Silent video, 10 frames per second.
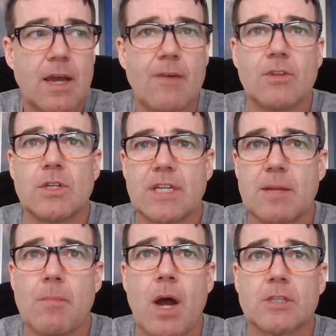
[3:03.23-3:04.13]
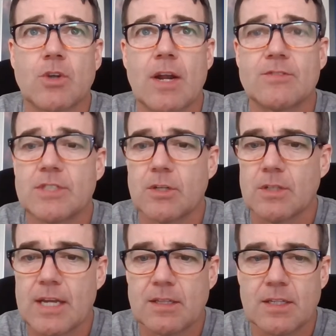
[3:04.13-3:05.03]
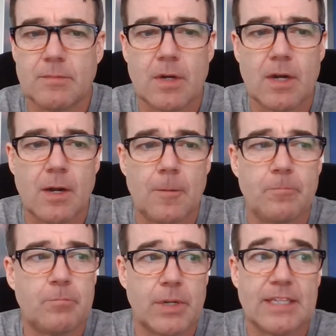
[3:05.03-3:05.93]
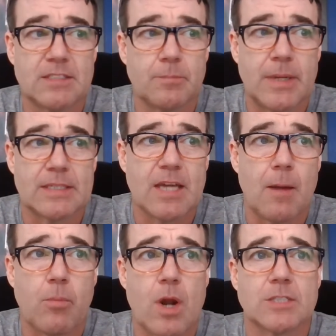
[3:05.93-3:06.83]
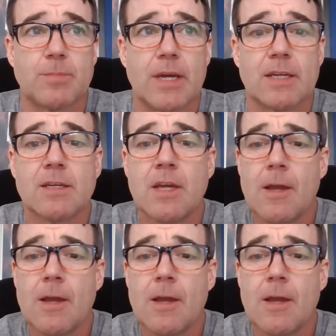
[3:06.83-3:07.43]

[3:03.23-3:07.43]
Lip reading: I haven't looked at any mock drafts here lately, but he's a big time prospect.